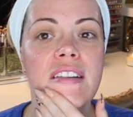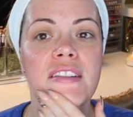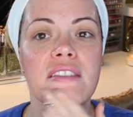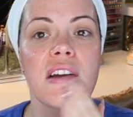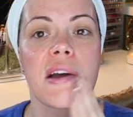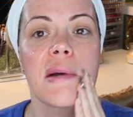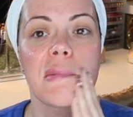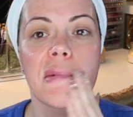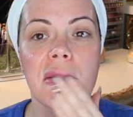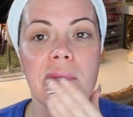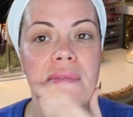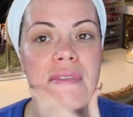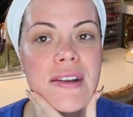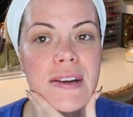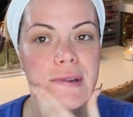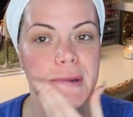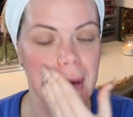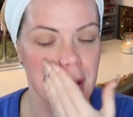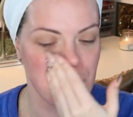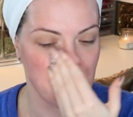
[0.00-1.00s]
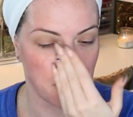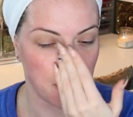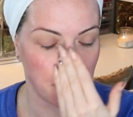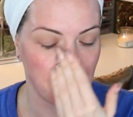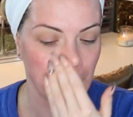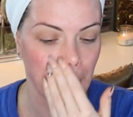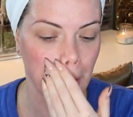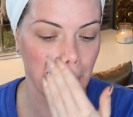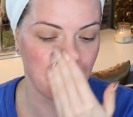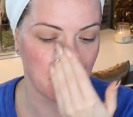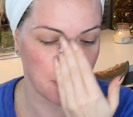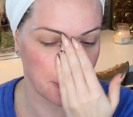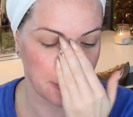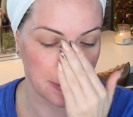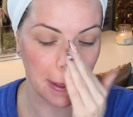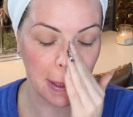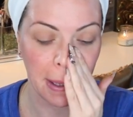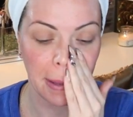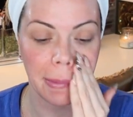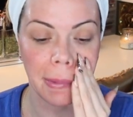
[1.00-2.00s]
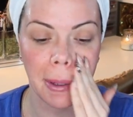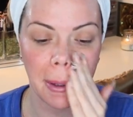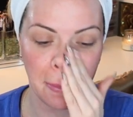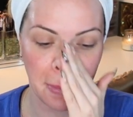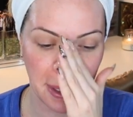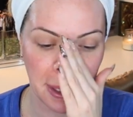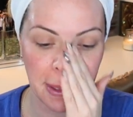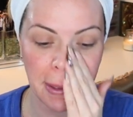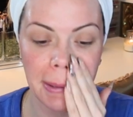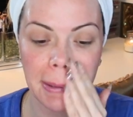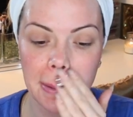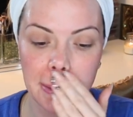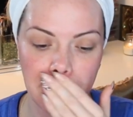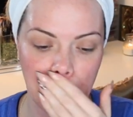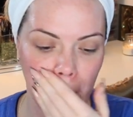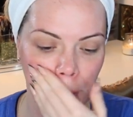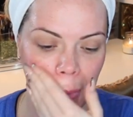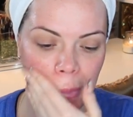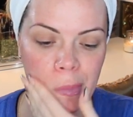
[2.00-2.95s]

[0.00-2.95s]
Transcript: a drop on my chin and I bring that up on my nose.